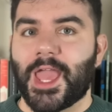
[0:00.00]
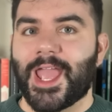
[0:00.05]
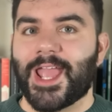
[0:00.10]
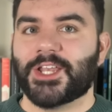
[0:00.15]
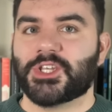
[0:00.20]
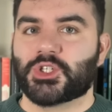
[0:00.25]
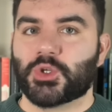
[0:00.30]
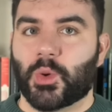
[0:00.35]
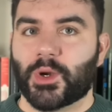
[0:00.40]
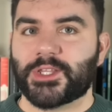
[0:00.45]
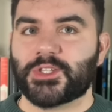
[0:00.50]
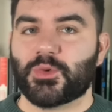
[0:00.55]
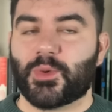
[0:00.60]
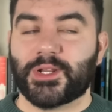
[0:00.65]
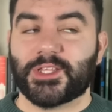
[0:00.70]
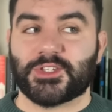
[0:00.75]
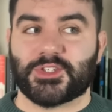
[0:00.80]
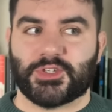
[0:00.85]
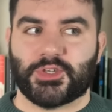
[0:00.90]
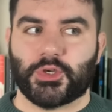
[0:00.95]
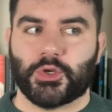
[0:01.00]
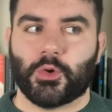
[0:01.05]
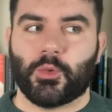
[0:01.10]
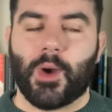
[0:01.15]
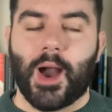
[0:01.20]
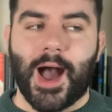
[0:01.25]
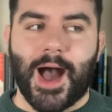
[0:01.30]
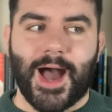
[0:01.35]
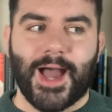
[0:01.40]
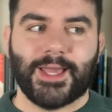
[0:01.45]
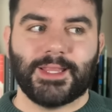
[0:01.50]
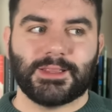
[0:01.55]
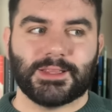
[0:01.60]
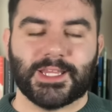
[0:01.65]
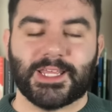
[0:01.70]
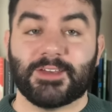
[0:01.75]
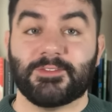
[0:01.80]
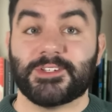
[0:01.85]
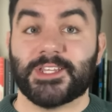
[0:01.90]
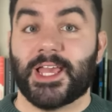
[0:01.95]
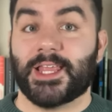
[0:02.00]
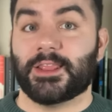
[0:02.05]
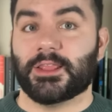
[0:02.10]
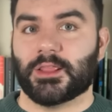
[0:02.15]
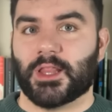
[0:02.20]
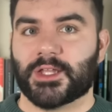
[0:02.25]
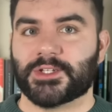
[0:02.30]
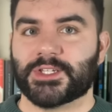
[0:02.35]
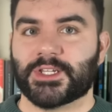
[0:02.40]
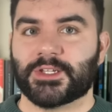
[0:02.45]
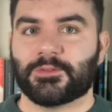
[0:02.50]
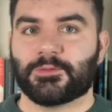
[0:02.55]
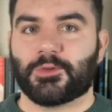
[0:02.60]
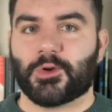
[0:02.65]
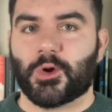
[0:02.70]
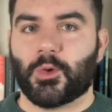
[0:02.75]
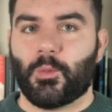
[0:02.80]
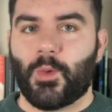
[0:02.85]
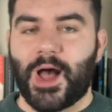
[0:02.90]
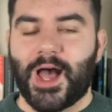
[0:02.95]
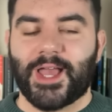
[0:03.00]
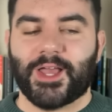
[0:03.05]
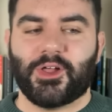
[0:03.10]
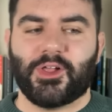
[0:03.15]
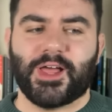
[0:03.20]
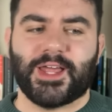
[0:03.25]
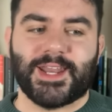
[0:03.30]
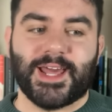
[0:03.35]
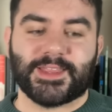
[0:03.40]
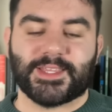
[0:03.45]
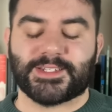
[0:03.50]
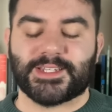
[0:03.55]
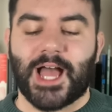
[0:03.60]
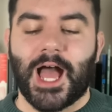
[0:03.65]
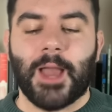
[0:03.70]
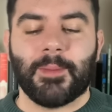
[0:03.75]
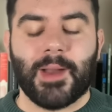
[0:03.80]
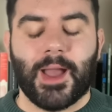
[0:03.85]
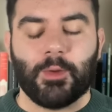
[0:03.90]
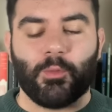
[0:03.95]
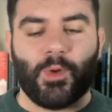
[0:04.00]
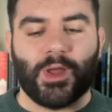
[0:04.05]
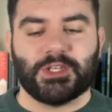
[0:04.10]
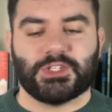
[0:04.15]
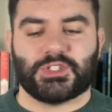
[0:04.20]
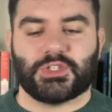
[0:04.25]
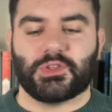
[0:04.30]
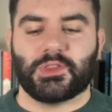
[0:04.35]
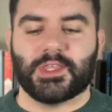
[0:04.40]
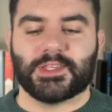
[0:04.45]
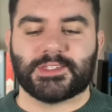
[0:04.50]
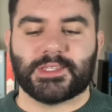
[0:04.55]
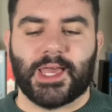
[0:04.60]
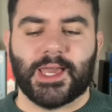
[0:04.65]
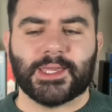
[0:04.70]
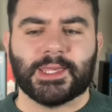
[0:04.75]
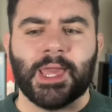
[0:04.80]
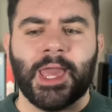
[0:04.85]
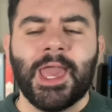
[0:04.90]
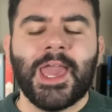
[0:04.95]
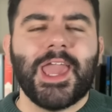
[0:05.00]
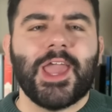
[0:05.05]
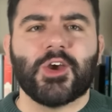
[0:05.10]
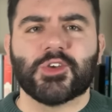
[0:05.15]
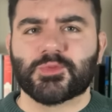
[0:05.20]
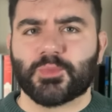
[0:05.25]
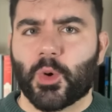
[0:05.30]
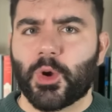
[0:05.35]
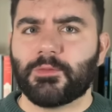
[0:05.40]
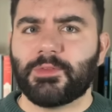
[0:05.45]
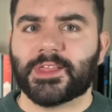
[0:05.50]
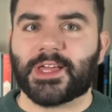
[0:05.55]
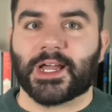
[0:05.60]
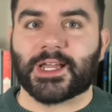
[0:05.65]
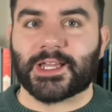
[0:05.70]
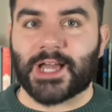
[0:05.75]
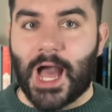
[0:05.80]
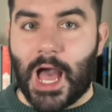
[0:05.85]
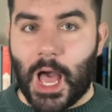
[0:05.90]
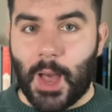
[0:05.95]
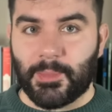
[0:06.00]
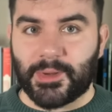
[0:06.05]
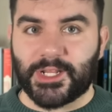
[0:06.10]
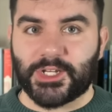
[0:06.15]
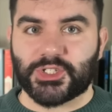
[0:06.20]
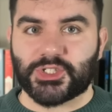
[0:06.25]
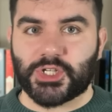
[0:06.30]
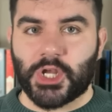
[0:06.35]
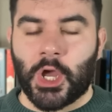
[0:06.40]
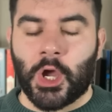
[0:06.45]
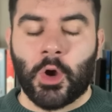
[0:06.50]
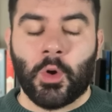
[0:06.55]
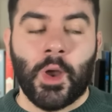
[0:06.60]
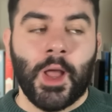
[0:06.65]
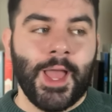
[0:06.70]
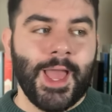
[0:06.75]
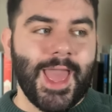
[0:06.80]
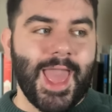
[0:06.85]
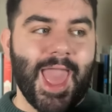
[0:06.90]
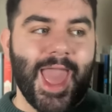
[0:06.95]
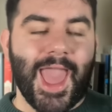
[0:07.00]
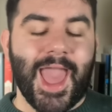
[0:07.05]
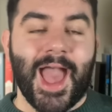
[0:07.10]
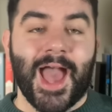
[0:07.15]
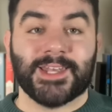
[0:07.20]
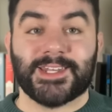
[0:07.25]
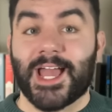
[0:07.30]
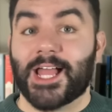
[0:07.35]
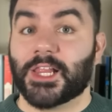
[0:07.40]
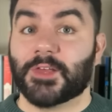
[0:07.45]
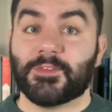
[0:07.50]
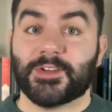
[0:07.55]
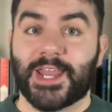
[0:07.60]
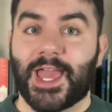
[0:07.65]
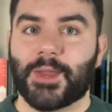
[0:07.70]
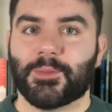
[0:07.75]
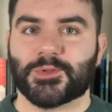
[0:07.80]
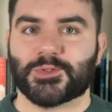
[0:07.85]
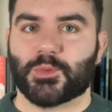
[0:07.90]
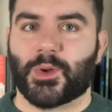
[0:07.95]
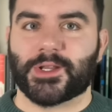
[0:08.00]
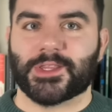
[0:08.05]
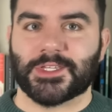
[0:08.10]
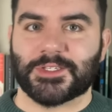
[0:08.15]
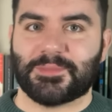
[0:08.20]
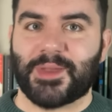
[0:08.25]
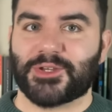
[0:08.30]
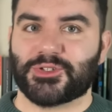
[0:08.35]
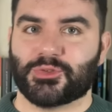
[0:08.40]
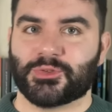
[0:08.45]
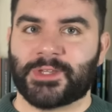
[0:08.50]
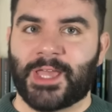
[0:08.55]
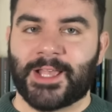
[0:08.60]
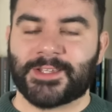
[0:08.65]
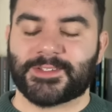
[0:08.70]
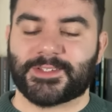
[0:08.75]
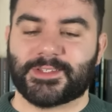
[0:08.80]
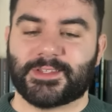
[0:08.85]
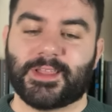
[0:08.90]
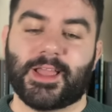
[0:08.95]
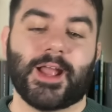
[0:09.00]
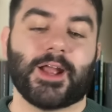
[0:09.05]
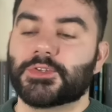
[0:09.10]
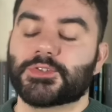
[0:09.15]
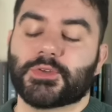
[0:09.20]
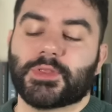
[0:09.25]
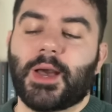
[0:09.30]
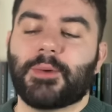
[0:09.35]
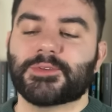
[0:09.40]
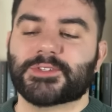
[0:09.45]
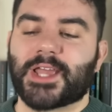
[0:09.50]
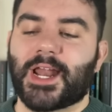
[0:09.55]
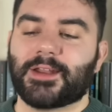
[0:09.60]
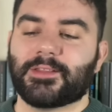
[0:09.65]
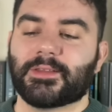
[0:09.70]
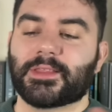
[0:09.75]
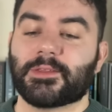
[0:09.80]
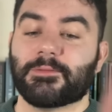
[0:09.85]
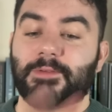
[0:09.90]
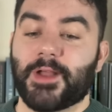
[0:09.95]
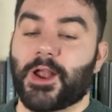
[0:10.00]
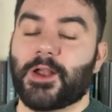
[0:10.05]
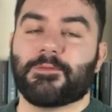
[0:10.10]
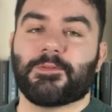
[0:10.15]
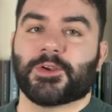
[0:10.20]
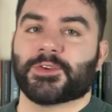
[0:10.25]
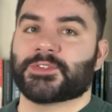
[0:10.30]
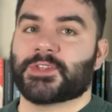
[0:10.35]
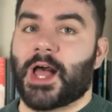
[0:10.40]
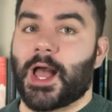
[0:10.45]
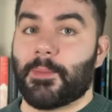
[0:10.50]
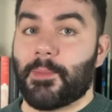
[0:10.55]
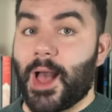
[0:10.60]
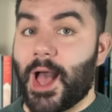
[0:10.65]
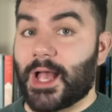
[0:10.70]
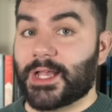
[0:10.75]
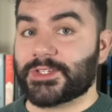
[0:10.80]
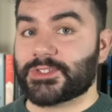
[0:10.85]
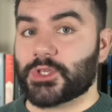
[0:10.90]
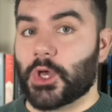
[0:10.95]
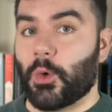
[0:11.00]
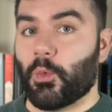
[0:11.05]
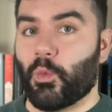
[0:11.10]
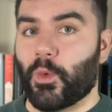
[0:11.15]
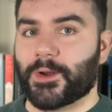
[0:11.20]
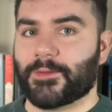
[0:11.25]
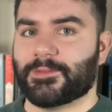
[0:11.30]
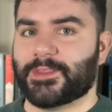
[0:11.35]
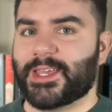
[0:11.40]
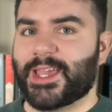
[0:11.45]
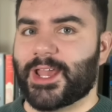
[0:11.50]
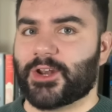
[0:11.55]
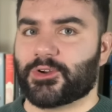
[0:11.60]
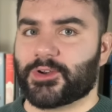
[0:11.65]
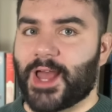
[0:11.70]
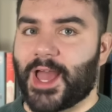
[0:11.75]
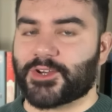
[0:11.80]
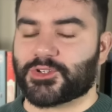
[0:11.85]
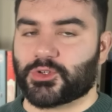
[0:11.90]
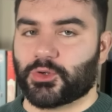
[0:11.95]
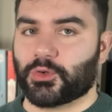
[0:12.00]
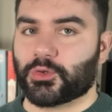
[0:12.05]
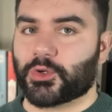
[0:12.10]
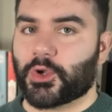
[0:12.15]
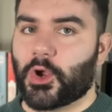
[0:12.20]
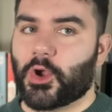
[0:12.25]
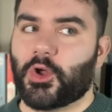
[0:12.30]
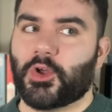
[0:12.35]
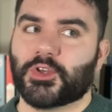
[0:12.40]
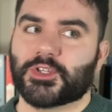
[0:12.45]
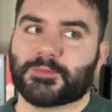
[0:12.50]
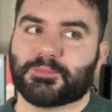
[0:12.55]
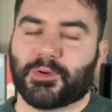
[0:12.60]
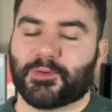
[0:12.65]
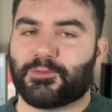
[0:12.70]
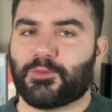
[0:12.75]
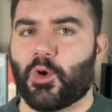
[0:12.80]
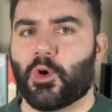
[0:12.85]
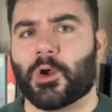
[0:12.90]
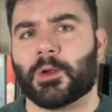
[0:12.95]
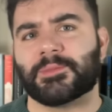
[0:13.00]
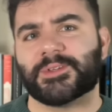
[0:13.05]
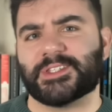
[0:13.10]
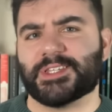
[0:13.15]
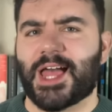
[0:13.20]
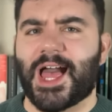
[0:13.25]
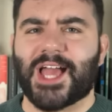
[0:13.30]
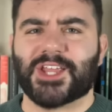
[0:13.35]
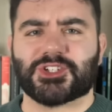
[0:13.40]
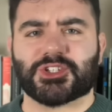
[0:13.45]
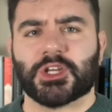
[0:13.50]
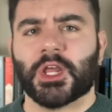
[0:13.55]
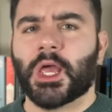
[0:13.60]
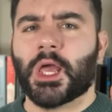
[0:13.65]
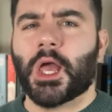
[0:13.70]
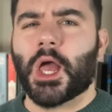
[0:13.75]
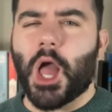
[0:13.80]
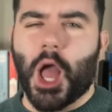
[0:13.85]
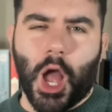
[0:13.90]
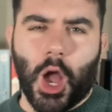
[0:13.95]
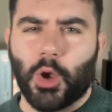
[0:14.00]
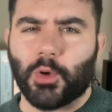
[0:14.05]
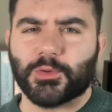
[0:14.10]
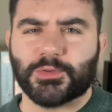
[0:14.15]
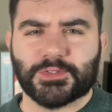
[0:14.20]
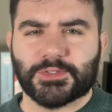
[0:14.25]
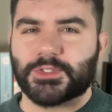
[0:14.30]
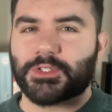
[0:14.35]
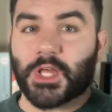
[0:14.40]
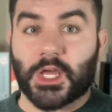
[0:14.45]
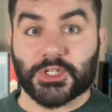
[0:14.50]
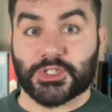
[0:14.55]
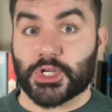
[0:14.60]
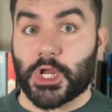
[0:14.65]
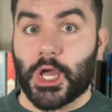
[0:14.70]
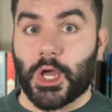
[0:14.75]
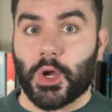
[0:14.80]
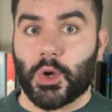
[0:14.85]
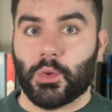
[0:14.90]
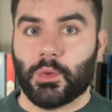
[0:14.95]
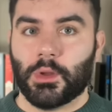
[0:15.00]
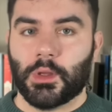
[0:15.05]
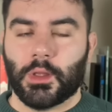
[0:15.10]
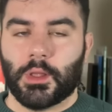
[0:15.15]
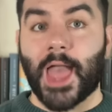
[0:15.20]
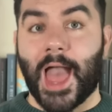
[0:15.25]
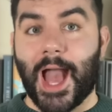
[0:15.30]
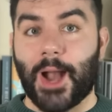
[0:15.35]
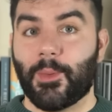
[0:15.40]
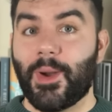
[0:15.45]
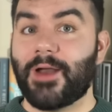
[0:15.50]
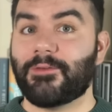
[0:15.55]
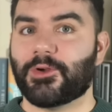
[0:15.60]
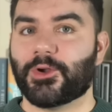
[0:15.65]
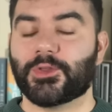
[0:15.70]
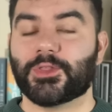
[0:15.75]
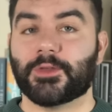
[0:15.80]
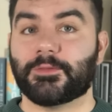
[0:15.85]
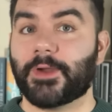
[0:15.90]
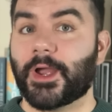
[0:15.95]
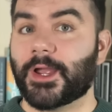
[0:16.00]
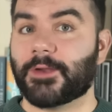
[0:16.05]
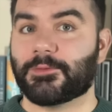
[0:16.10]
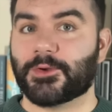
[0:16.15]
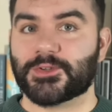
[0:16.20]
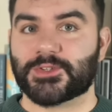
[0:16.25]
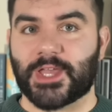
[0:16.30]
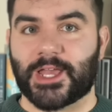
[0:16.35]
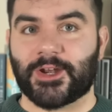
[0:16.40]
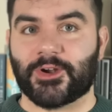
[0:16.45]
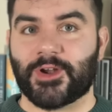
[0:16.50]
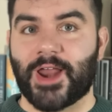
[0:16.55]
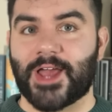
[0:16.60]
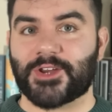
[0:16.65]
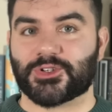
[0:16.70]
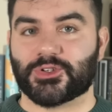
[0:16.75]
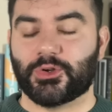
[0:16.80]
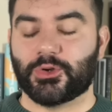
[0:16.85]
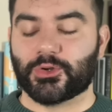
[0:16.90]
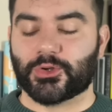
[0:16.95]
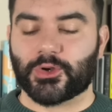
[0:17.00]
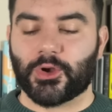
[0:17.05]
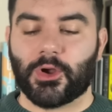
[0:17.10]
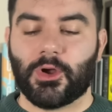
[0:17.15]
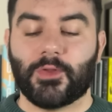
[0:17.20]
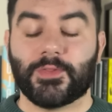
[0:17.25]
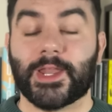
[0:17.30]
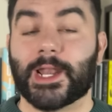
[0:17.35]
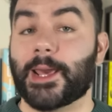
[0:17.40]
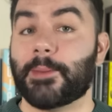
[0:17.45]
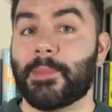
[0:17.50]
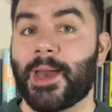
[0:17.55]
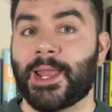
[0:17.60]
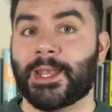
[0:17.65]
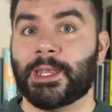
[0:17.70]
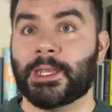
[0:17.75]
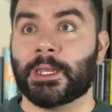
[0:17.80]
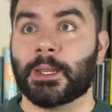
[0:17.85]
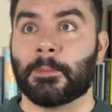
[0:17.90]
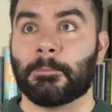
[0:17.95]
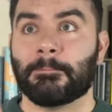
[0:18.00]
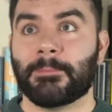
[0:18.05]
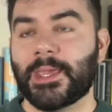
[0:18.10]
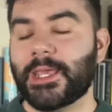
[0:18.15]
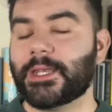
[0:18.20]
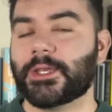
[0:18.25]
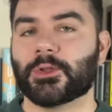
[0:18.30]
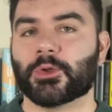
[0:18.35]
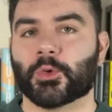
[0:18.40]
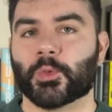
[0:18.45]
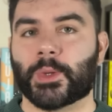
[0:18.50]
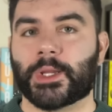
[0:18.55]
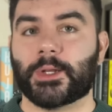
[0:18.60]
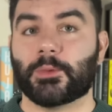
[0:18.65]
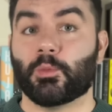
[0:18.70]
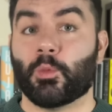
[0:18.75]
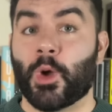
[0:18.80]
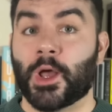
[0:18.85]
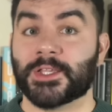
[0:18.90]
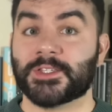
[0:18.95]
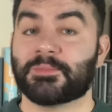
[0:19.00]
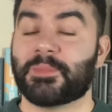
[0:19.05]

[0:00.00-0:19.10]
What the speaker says: In 2022, I lived in London for a while, and at the time I went to this, like, it was more of like a comedy show, and Ella Vidae was one of the special guests there. So that was kind of like the very first time I saw one of the international girls perform slash host a show. However, the very first international girl that I met in a meet and greet was